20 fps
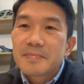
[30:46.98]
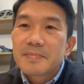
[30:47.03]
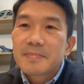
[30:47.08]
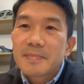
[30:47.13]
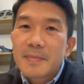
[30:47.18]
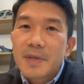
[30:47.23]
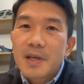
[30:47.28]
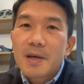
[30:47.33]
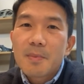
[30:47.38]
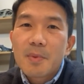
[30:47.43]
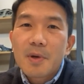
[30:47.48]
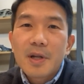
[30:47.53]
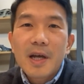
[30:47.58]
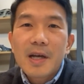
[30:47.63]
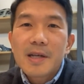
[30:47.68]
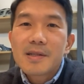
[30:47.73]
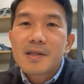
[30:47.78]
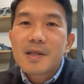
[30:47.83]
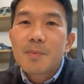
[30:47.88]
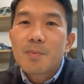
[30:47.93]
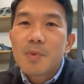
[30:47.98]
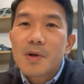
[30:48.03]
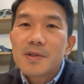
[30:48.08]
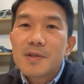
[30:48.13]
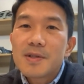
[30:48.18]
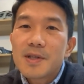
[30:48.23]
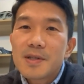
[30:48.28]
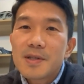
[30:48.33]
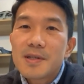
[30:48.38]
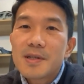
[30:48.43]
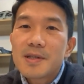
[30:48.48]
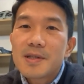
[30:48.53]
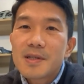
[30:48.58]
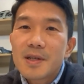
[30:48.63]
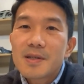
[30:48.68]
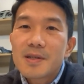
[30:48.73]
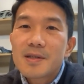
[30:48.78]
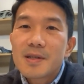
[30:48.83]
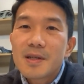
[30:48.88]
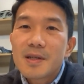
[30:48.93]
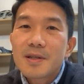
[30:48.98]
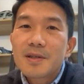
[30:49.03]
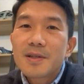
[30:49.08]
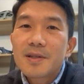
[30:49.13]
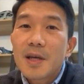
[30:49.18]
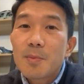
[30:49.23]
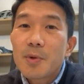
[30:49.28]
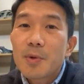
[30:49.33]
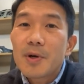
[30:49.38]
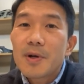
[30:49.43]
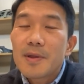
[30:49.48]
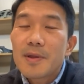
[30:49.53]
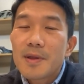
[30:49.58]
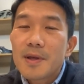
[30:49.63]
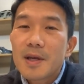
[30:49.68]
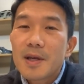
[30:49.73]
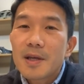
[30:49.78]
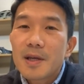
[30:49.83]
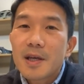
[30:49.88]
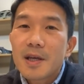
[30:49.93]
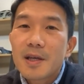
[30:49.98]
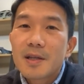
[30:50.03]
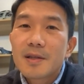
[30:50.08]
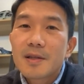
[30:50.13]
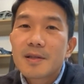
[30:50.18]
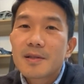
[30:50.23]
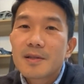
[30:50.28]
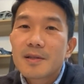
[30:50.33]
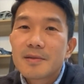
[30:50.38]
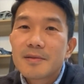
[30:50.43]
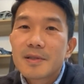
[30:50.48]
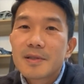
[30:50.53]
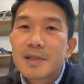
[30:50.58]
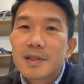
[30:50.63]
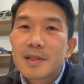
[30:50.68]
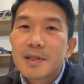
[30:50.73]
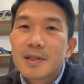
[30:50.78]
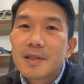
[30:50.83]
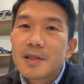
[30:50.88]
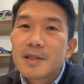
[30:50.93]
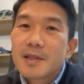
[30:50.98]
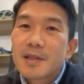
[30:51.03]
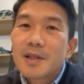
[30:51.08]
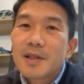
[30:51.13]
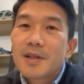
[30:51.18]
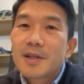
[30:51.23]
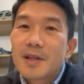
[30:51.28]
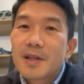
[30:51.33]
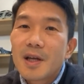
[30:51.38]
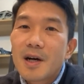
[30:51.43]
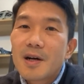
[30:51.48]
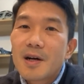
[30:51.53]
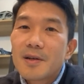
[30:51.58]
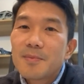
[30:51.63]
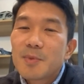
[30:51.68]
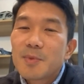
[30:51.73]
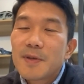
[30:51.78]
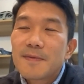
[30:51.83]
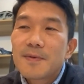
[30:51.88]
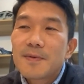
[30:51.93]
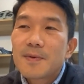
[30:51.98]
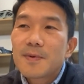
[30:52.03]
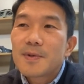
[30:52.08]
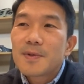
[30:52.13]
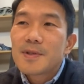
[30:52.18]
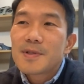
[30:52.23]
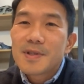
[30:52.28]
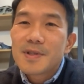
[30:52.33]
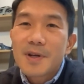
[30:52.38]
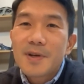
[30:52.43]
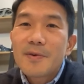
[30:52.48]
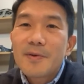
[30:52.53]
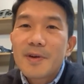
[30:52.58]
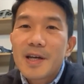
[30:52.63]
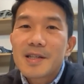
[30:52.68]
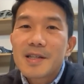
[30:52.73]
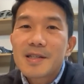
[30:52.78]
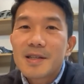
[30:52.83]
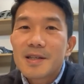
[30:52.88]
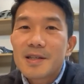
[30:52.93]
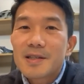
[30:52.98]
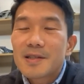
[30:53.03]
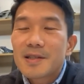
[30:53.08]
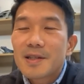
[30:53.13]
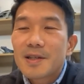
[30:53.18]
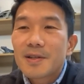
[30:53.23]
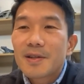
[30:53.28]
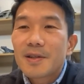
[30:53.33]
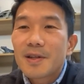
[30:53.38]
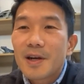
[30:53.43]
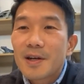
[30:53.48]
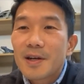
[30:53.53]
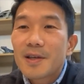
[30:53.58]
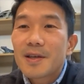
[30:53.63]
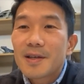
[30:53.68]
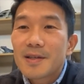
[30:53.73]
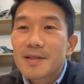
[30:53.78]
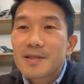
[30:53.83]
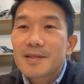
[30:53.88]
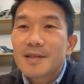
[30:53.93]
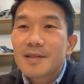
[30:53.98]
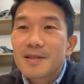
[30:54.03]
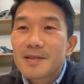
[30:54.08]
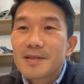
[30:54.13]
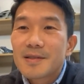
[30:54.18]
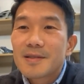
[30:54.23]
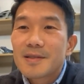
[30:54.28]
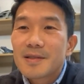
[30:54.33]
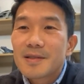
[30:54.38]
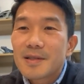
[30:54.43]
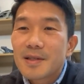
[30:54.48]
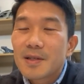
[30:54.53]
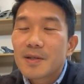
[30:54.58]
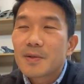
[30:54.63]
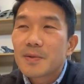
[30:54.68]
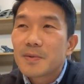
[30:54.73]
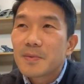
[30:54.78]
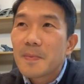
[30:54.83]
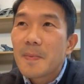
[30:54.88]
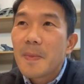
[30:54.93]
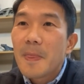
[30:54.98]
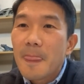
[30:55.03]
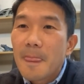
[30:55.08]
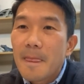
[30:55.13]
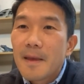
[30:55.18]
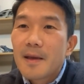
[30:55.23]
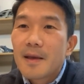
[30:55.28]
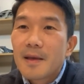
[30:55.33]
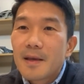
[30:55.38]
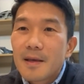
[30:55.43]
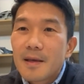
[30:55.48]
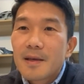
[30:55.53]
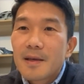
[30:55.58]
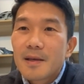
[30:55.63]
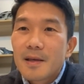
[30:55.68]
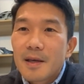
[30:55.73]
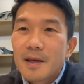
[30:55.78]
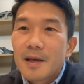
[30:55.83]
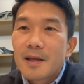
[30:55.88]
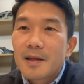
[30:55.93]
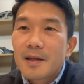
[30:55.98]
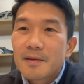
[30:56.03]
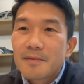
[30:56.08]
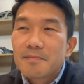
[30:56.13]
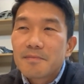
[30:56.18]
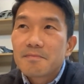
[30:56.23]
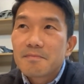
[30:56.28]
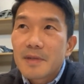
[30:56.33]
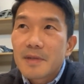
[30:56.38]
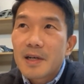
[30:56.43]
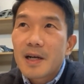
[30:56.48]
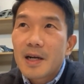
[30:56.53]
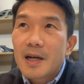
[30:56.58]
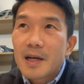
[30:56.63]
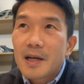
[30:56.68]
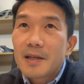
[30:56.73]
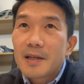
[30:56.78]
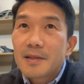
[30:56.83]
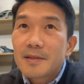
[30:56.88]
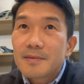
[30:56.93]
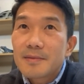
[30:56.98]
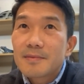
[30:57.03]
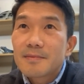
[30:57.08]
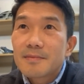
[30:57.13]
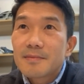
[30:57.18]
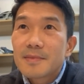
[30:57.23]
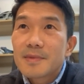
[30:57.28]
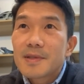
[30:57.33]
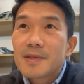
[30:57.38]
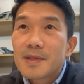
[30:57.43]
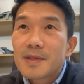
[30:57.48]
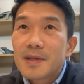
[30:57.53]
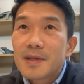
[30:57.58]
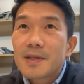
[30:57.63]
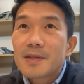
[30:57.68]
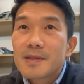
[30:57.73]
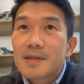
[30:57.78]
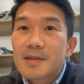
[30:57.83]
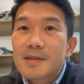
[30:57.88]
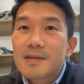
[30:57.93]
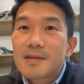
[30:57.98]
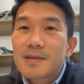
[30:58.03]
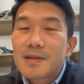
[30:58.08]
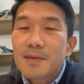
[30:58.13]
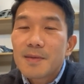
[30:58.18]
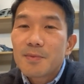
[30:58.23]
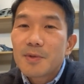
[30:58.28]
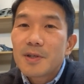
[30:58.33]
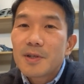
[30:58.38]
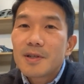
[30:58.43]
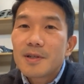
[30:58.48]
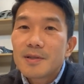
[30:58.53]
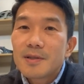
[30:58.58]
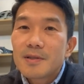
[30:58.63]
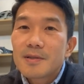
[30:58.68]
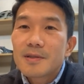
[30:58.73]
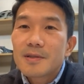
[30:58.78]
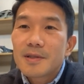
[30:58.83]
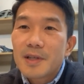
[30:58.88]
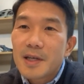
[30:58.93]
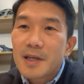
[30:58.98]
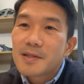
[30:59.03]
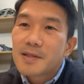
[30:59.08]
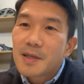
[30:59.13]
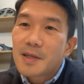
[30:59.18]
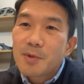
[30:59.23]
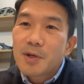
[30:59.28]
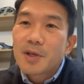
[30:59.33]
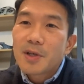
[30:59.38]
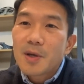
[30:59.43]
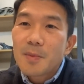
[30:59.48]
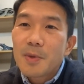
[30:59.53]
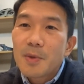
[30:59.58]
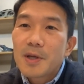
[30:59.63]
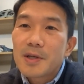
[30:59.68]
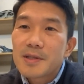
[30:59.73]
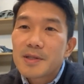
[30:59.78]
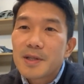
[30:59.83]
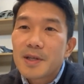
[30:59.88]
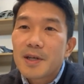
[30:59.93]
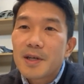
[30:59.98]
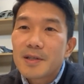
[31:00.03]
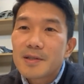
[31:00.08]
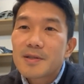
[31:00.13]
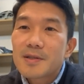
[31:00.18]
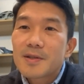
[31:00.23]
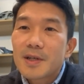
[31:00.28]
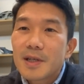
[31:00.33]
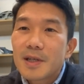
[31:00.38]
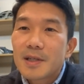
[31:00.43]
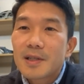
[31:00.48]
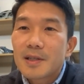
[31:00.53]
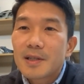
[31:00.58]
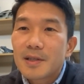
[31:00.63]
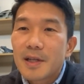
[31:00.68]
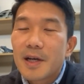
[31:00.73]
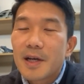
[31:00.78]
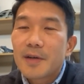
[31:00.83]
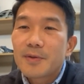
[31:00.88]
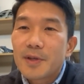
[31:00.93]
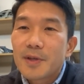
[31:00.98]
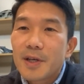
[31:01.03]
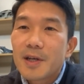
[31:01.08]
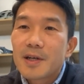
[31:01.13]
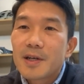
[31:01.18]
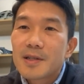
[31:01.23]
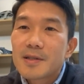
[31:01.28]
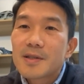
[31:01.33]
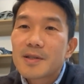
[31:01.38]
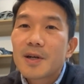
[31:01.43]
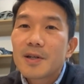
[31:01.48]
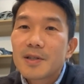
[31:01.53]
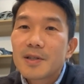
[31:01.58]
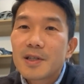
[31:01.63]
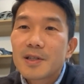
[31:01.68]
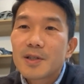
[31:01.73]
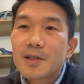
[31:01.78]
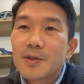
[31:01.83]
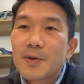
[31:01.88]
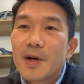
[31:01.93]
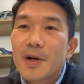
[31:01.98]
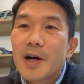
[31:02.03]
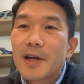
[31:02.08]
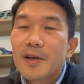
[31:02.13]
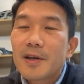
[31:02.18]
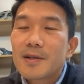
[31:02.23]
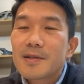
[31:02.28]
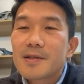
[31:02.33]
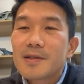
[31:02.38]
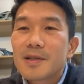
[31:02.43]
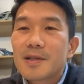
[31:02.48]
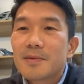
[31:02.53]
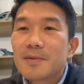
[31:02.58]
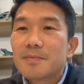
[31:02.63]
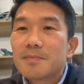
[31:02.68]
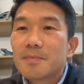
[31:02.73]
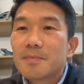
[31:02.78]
yeah, but I suppose this is just a temporary thing, and the dawn before sunrise is the darkest. So, and I see several companies, they are starting to hire some